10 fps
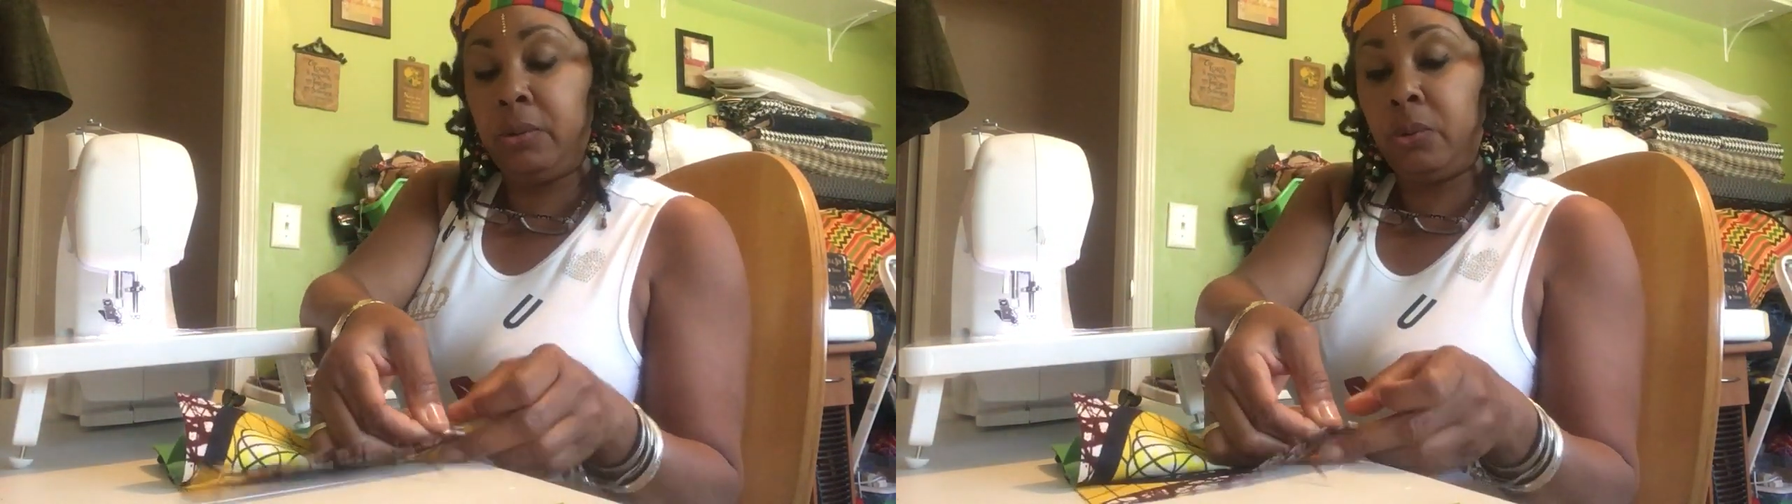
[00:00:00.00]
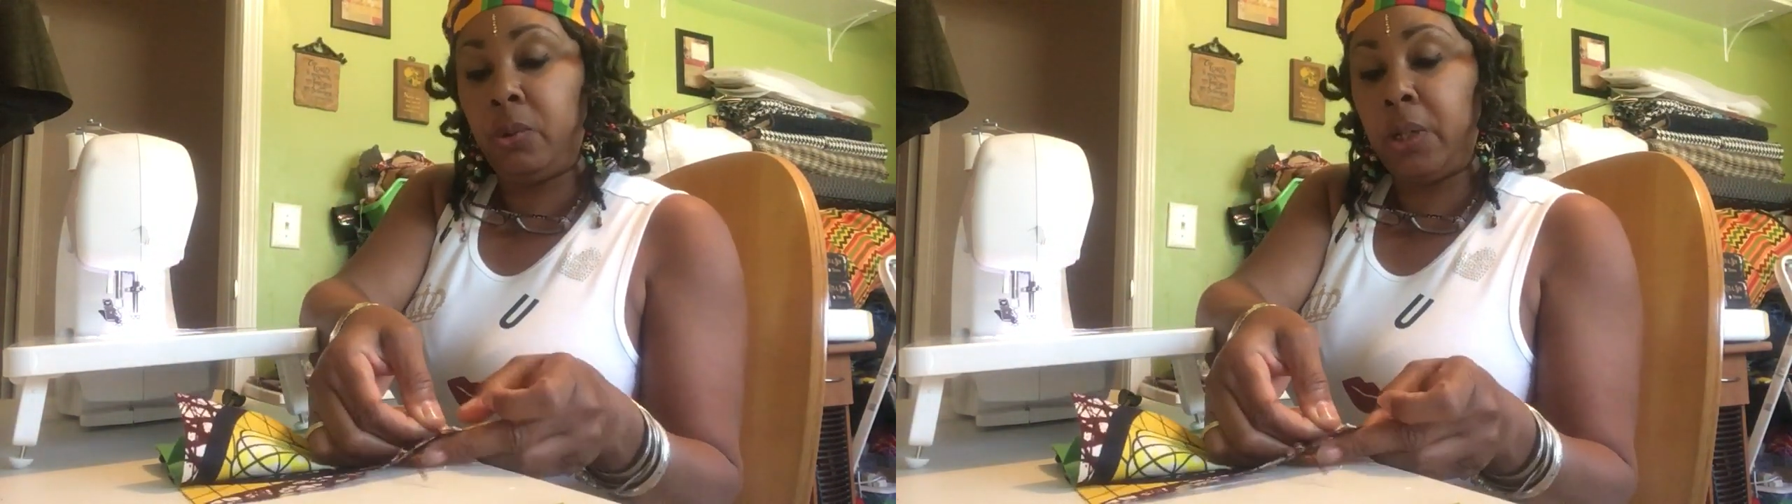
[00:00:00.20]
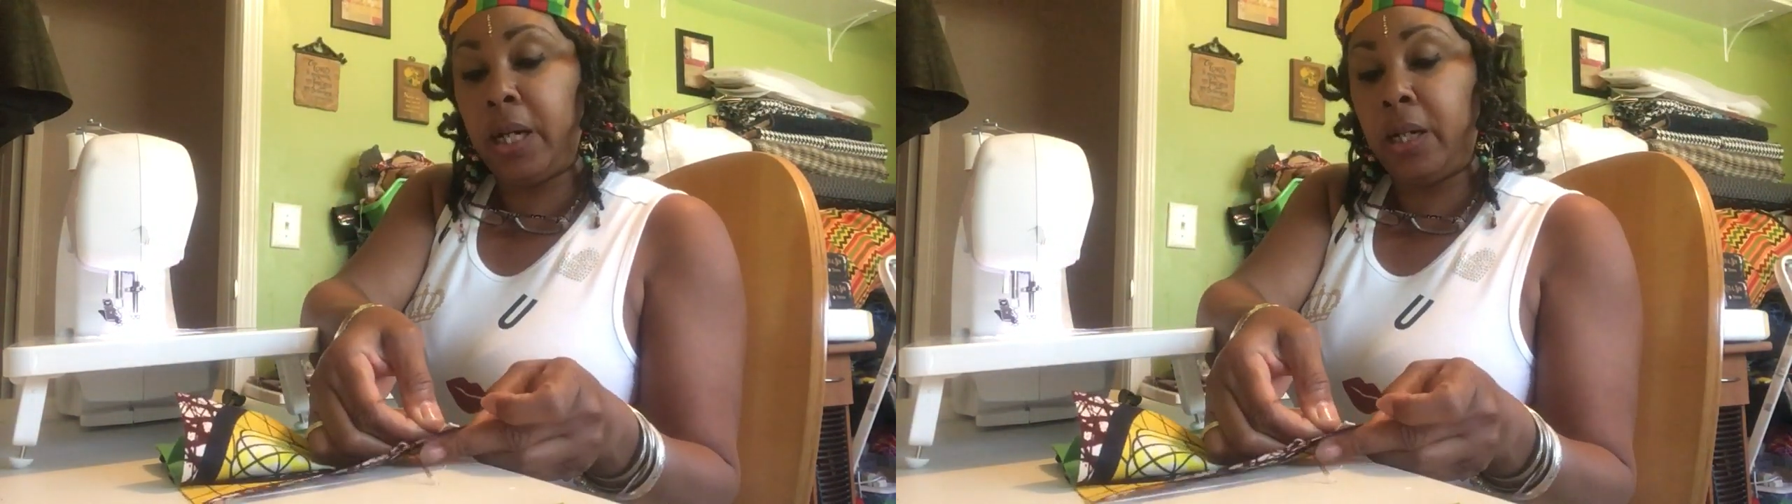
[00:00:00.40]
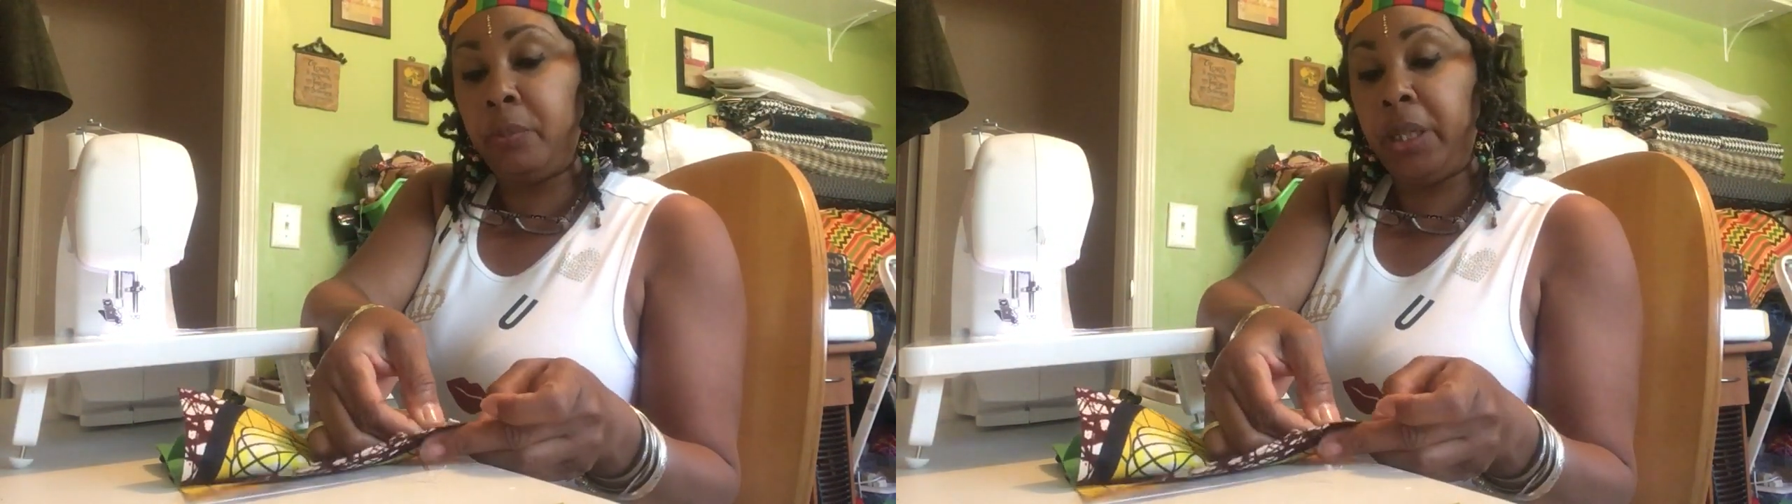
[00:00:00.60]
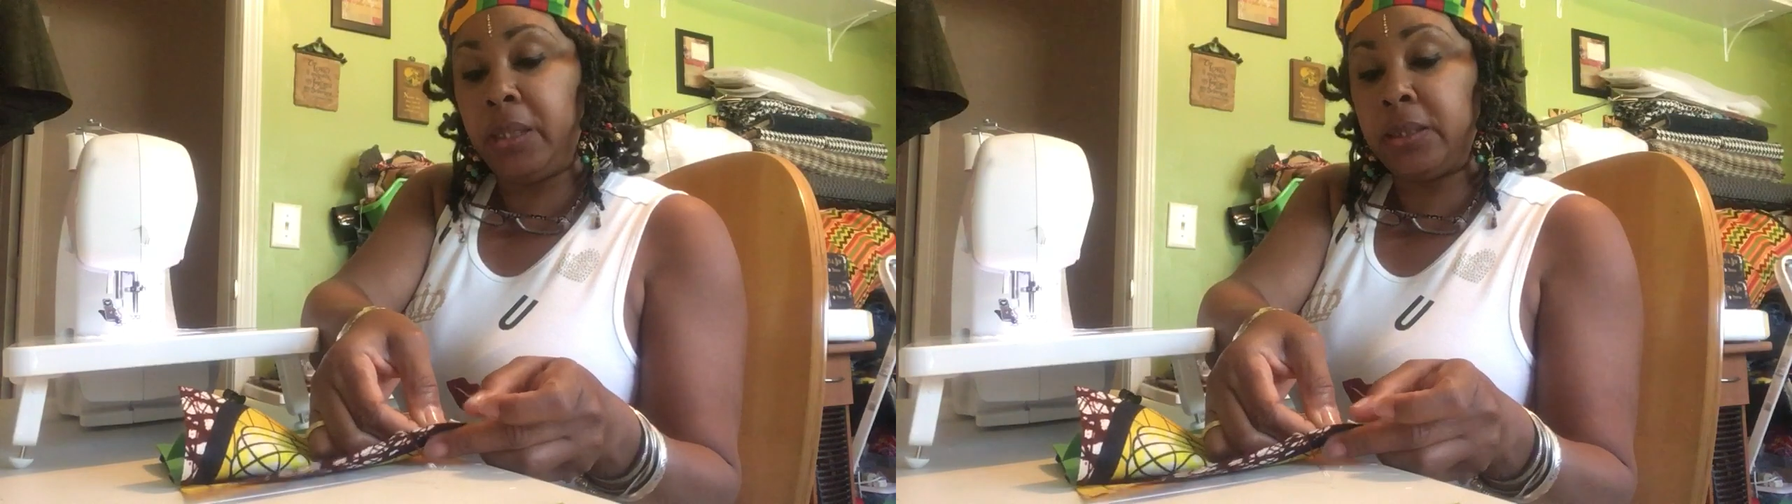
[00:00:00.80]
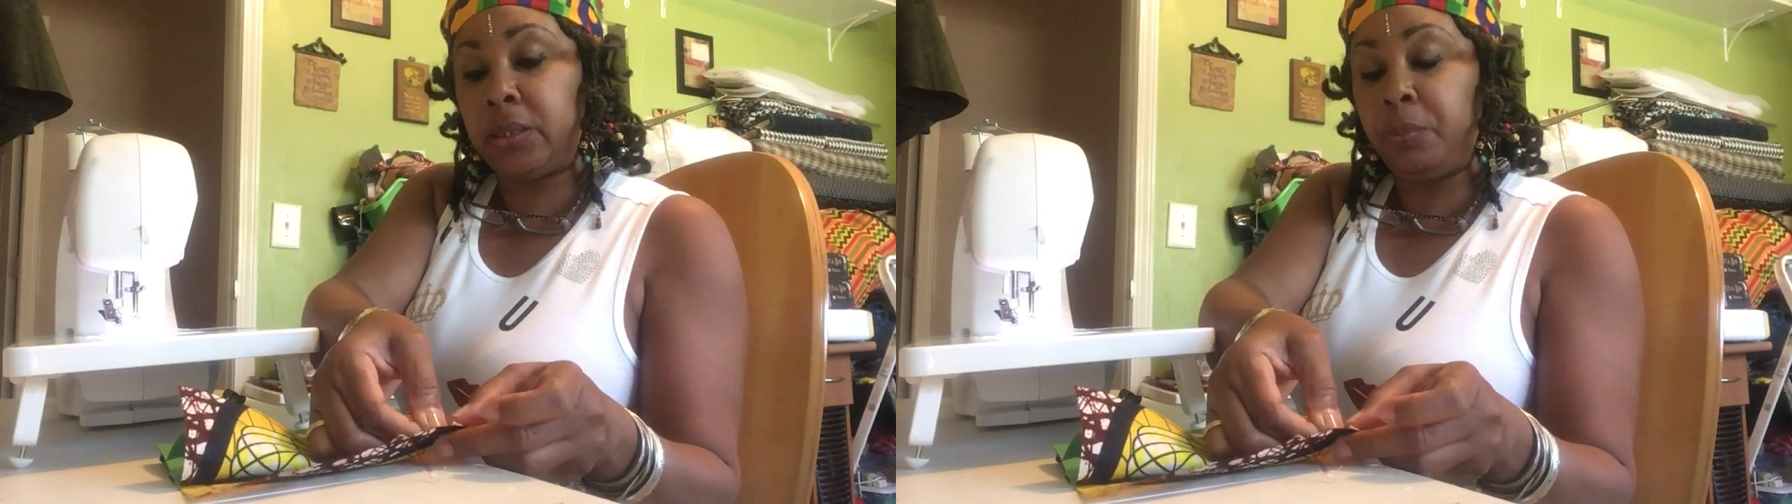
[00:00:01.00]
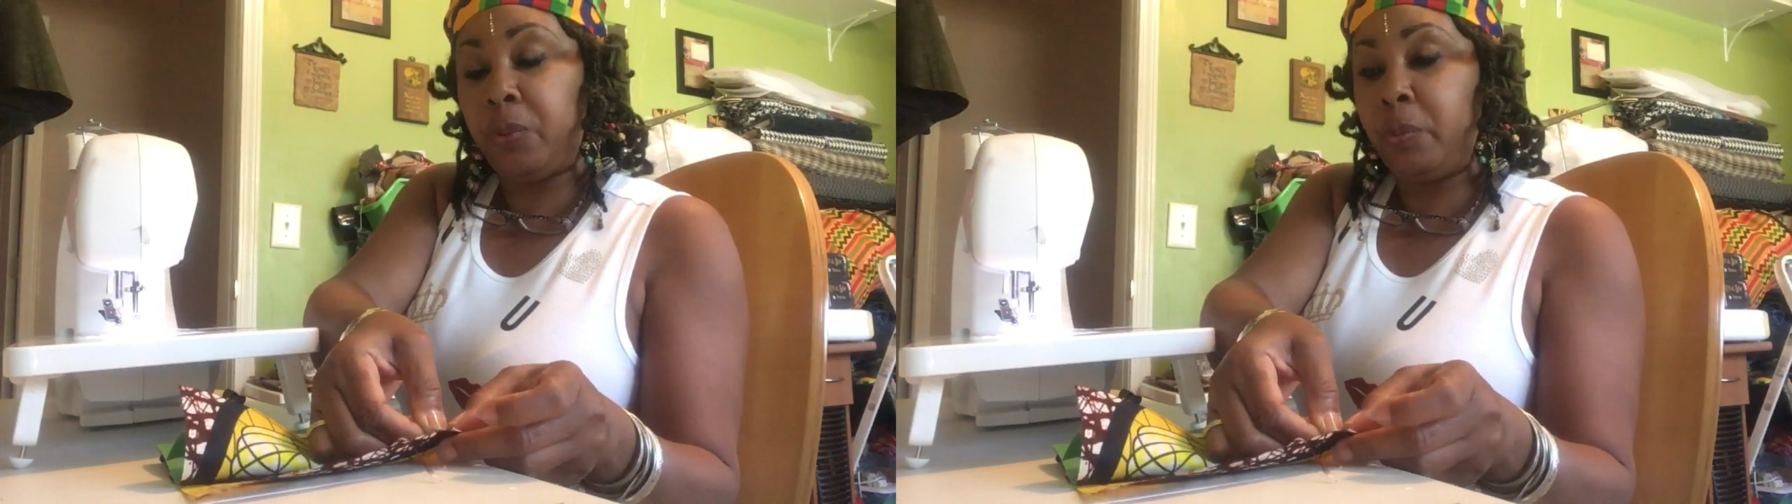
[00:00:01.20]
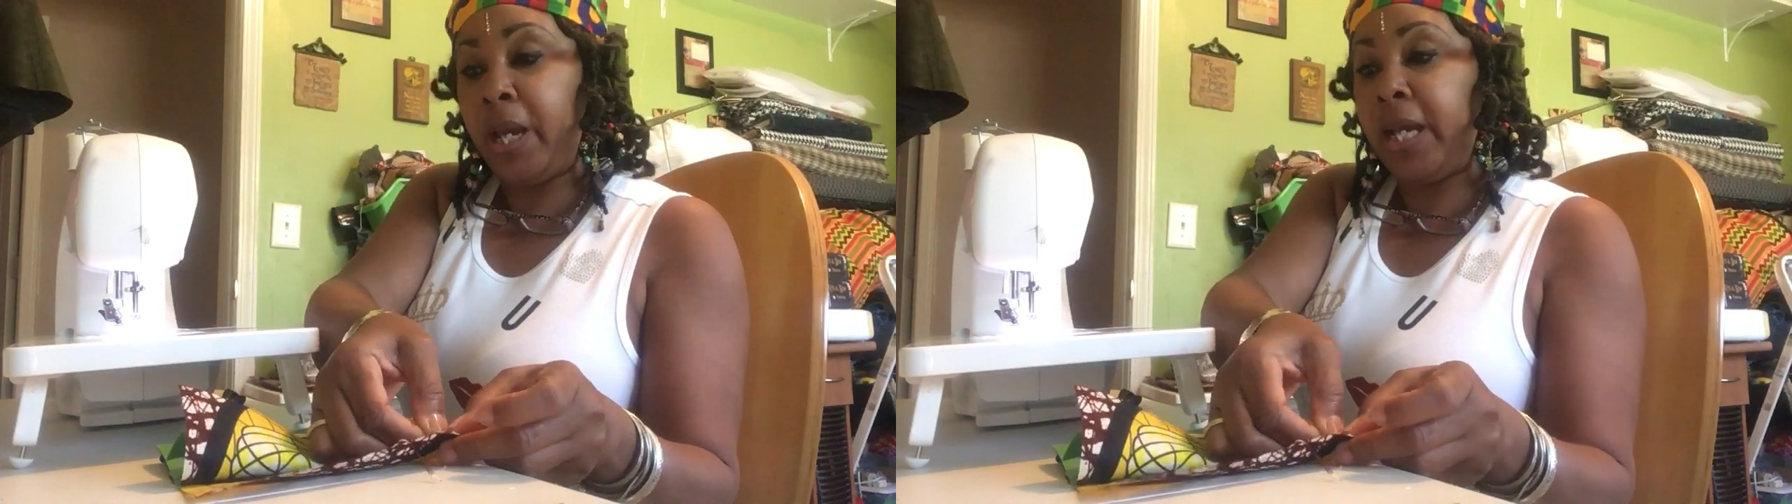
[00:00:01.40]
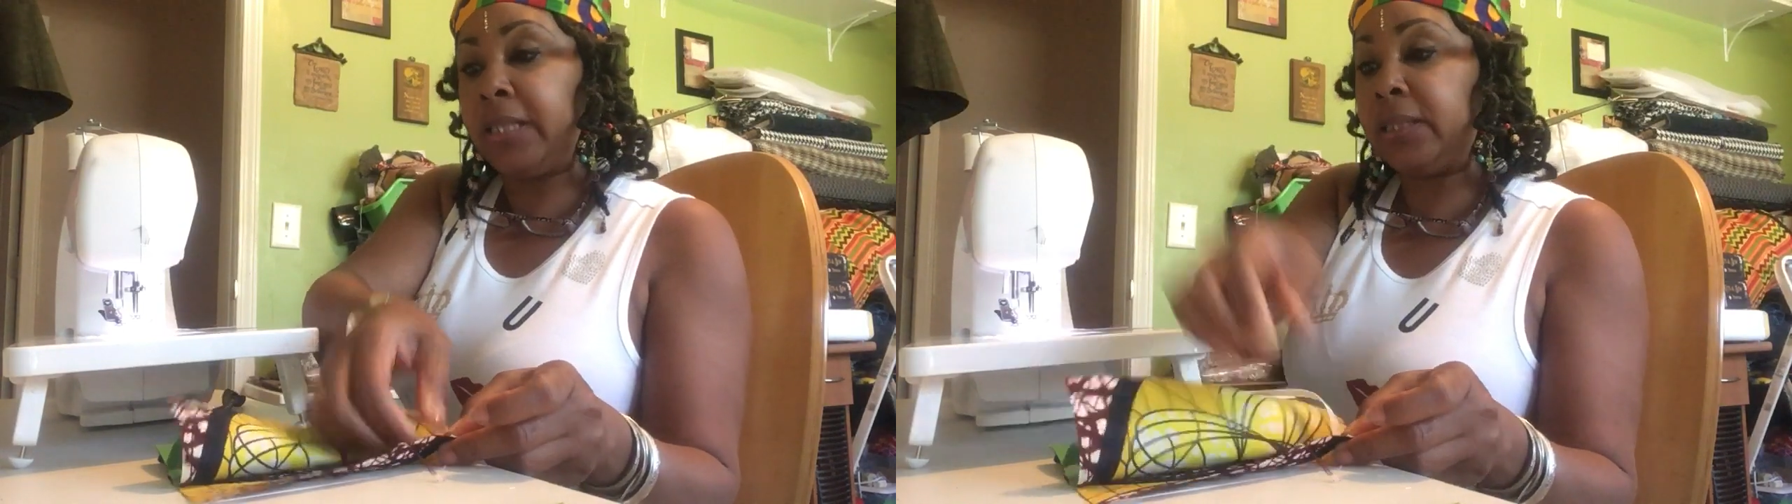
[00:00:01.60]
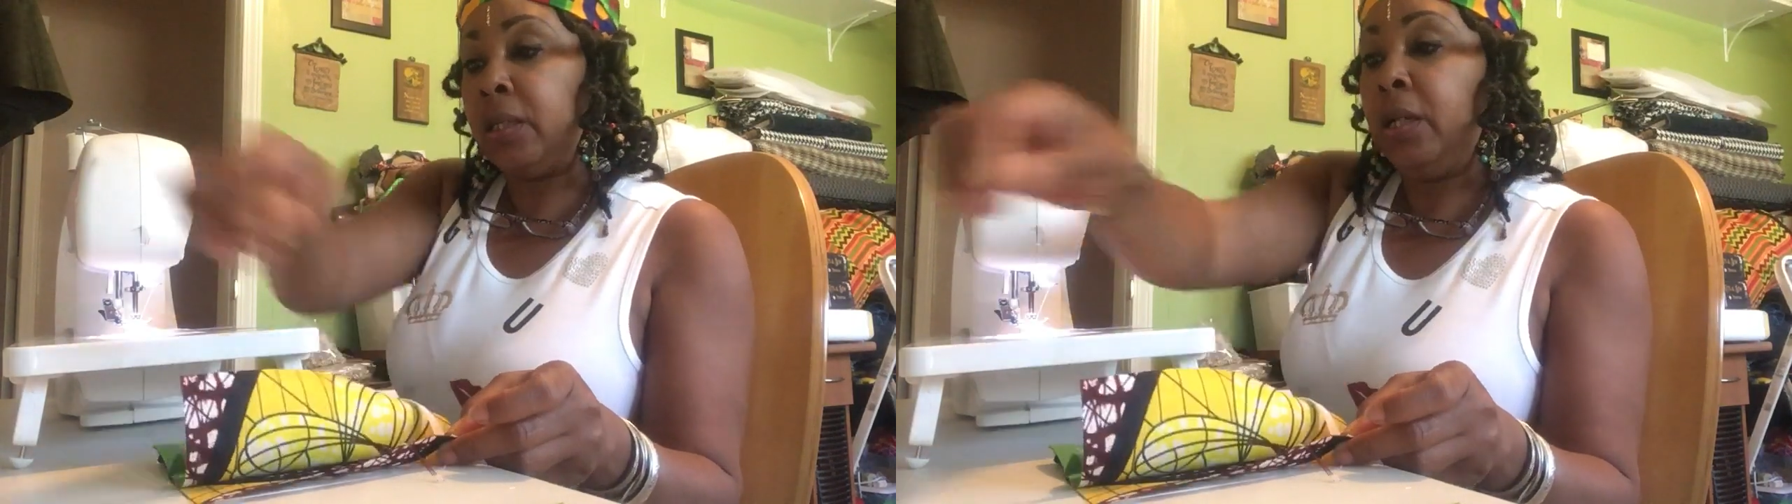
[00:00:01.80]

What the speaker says: on how to make a simple mask.